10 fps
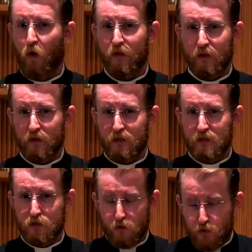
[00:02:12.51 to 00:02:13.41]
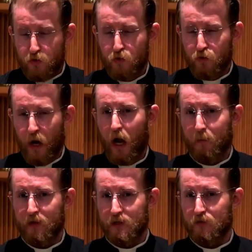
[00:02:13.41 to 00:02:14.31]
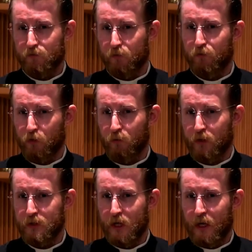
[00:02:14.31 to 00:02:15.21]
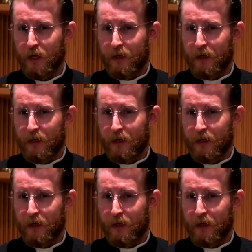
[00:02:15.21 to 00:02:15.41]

one that leads us to true happiness and fulfillment,